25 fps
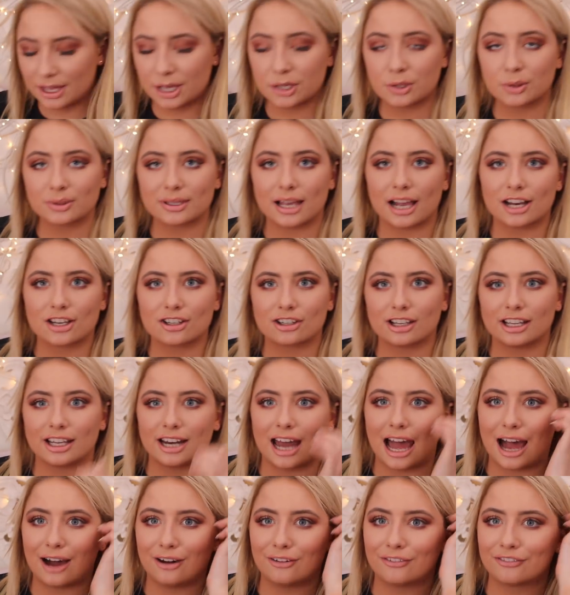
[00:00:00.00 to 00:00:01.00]
This was actually
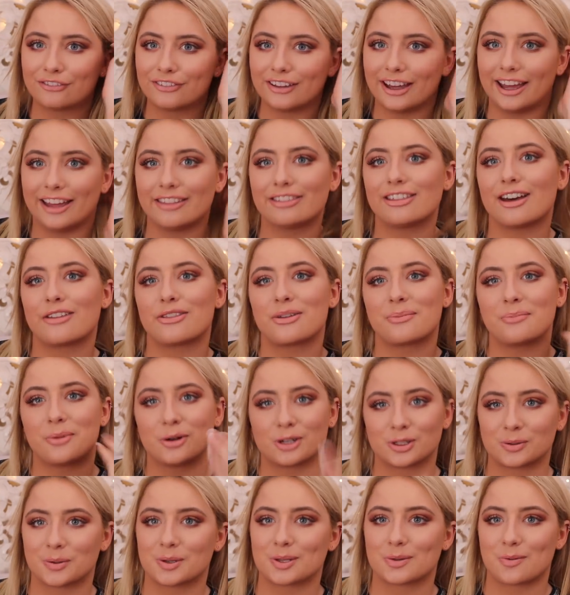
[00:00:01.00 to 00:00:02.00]
an outfit that the
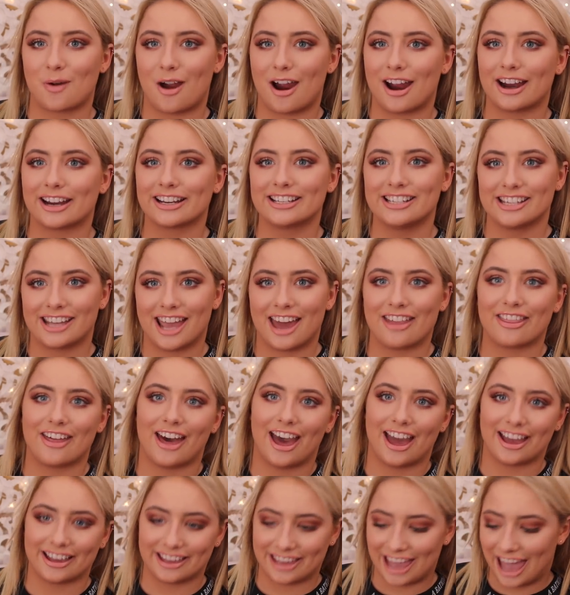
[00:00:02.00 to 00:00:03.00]
model was wearing together
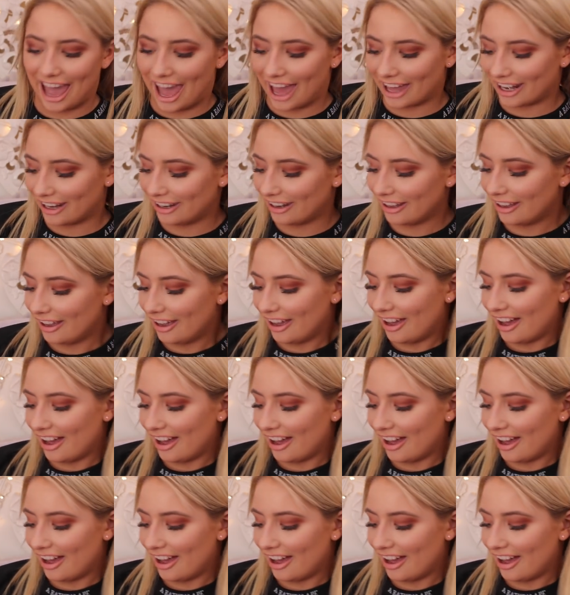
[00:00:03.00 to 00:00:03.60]
again.